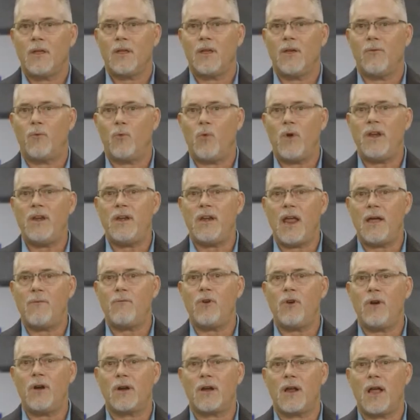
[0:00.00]
if we
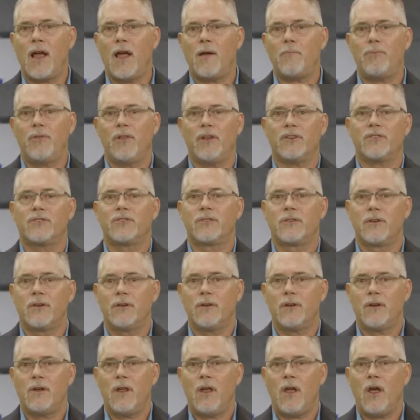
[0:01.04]
never accomplished
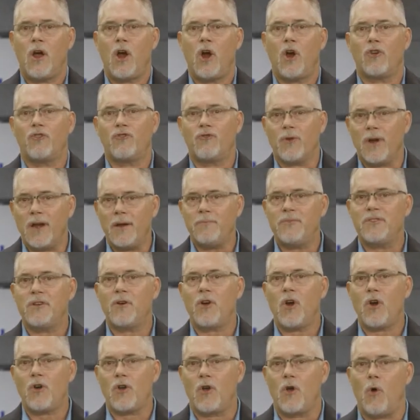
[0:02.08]
our dreams and
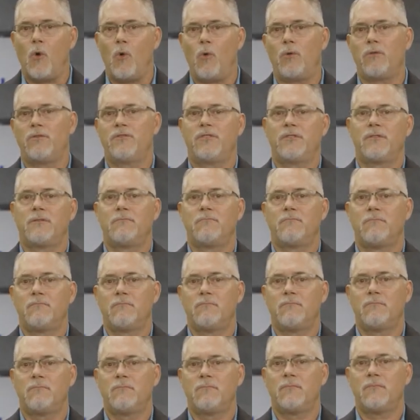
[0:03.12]
our goals,
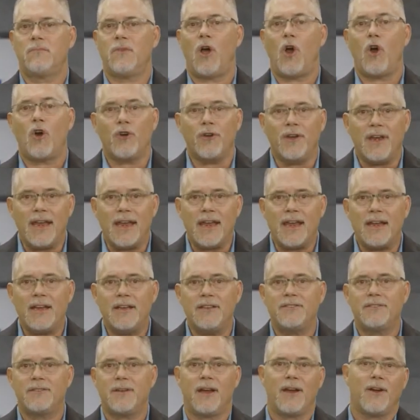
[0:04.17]
our
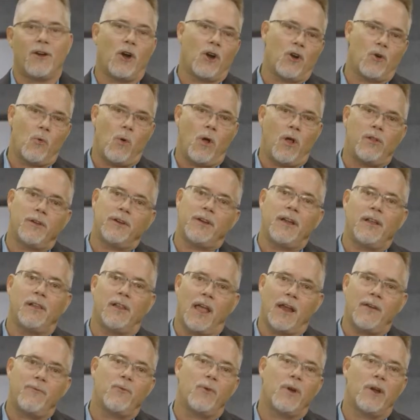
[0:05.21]
needs and our quality of
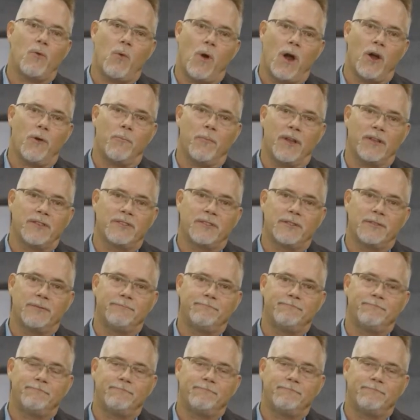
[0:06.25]
life requirements,